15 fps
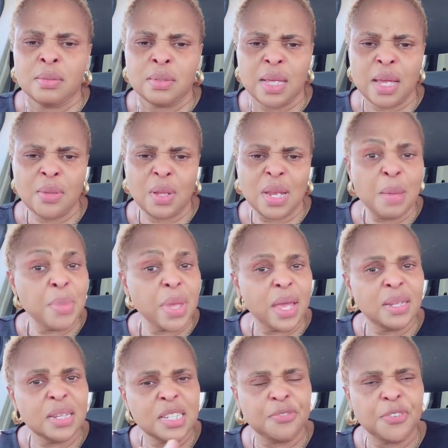Thank you. Let me
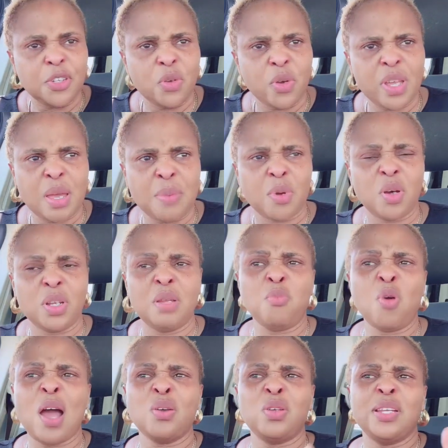end this video here. Because the
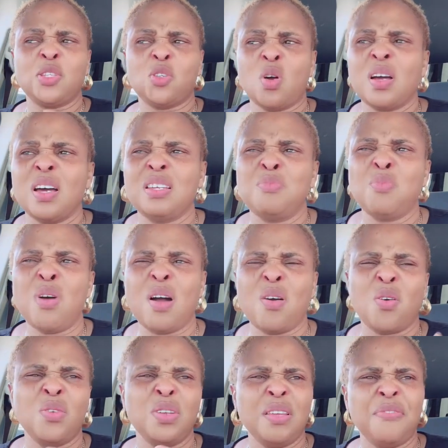more I'll talk and the more I'll
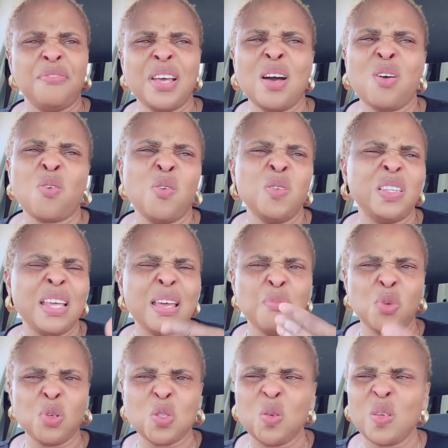come the veil, I'll come the
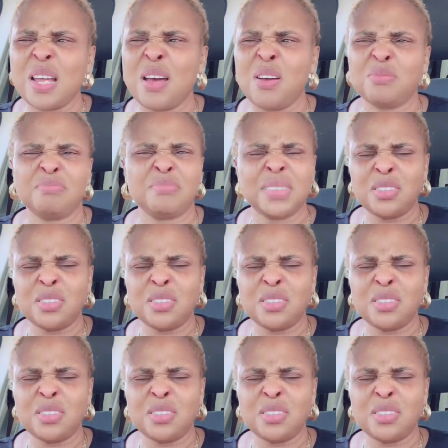emotional.